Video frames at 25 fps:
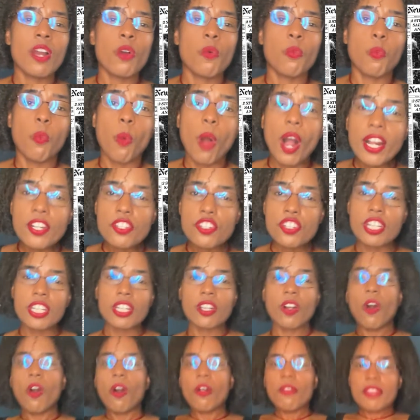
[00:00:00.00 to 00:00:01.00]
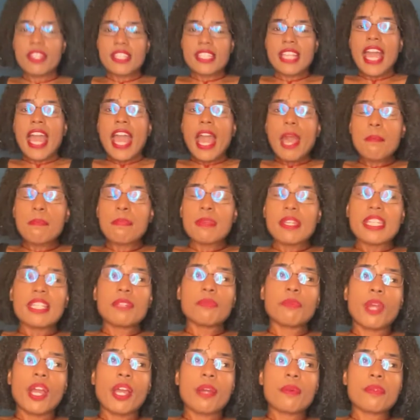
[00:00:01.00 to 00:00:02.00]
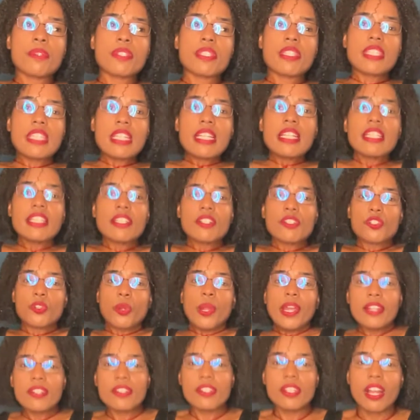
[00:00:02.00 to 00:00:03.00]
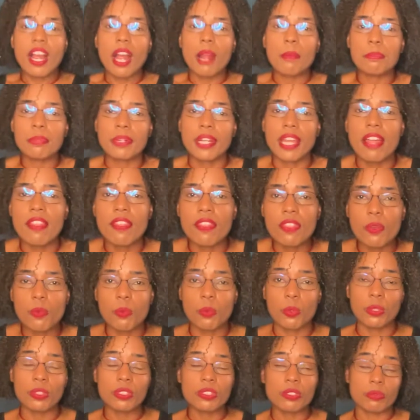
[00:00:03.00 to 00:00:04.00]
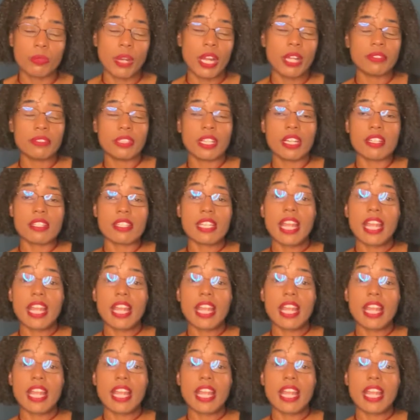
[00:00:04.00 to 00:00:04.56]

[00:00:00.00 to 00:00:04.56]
watching all this happen, I was sitting there trying to comprehend the world around us.